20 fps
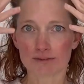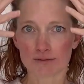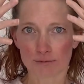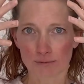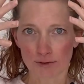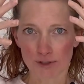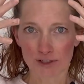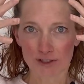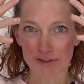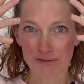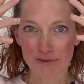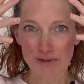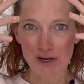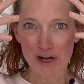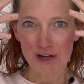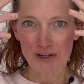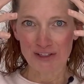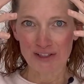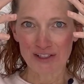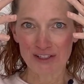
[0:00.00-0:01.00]
we're
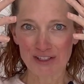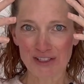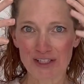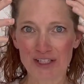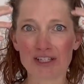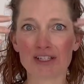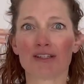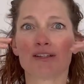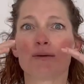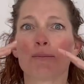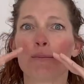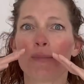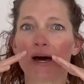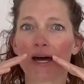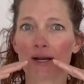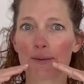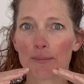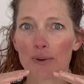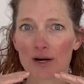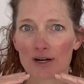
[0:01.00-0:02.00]
all good.
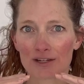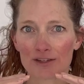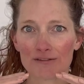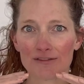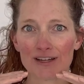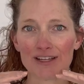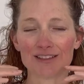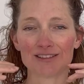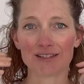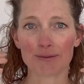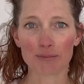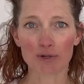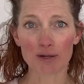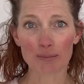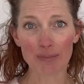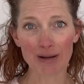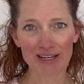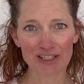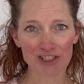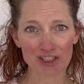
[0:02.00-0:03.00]
Bottom part of the face, I'm gonna
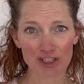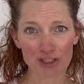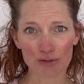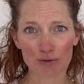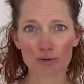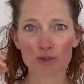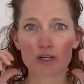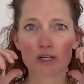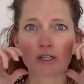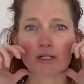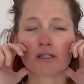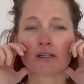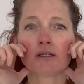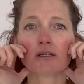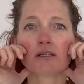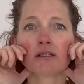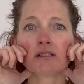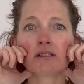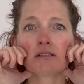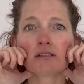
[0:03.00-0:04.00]
bite you.
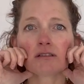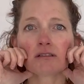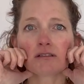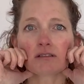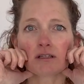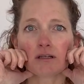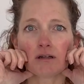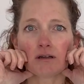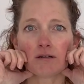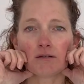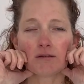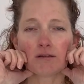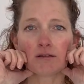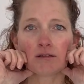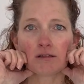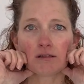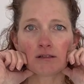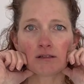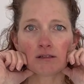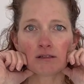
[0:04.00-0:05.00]
So
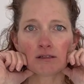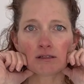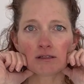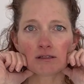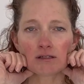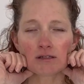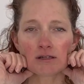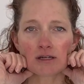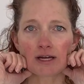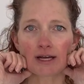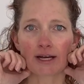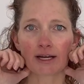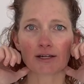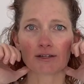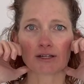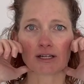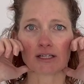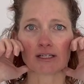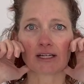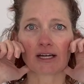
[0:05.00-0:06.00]

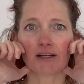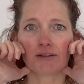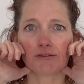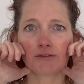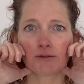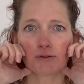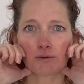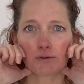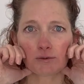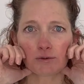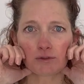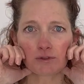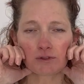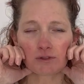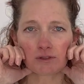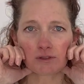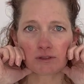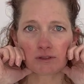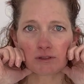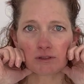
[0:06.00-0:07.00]
ironing down those,
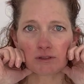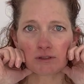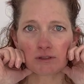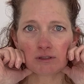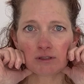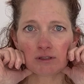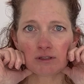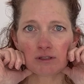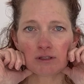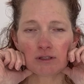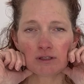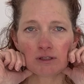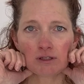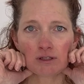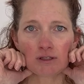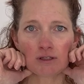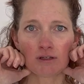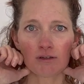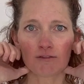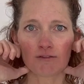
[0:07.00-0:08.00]

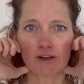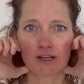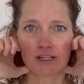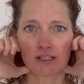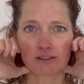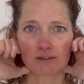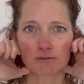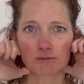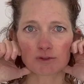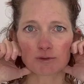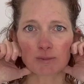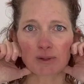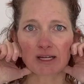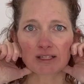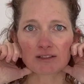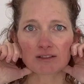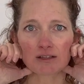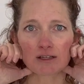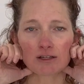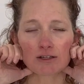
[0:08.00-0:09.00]
finding some
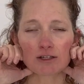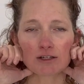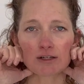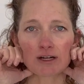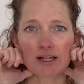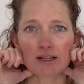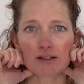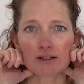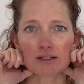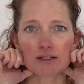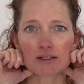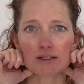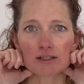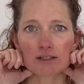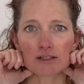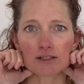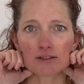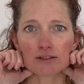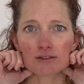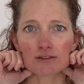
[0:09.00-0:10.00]
spots there. You're not looking to
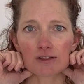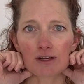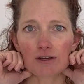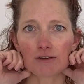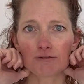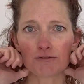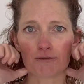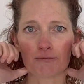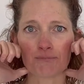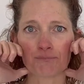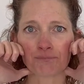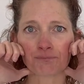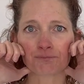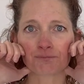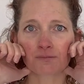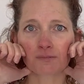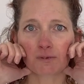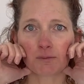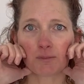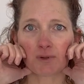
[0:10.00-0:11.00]
hurt yourself,
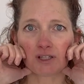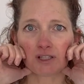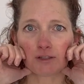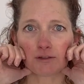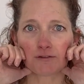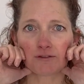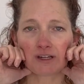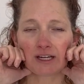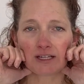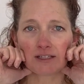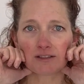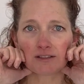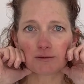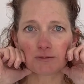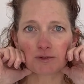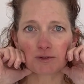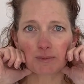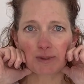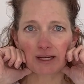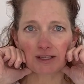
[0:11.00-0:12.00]
but you'll find some
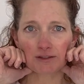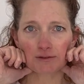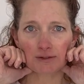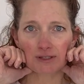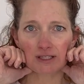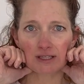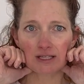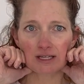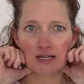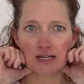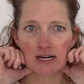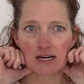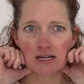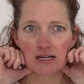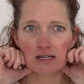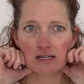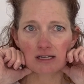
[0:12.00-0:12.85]
spots right there.